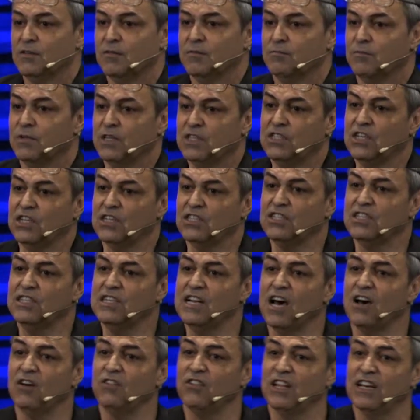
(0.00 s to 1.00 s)
But just
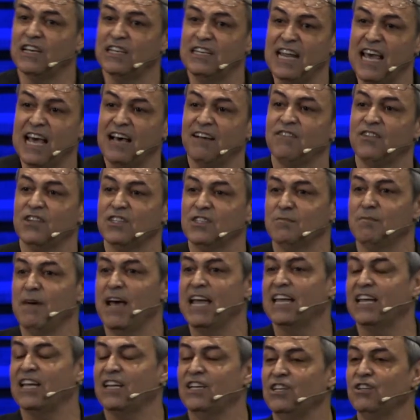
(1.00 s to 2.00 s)
know the devil's
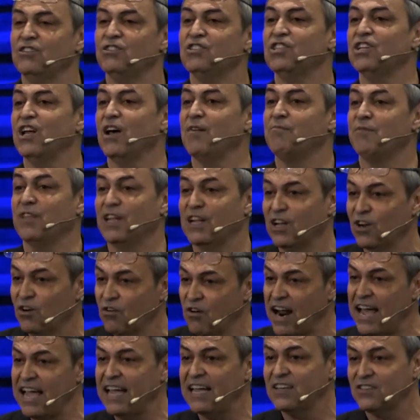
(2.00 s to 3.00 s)
making you something
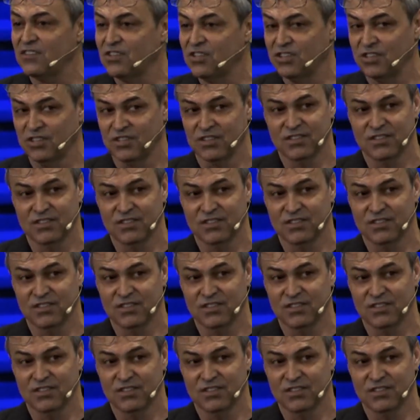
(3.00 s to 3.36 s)
great.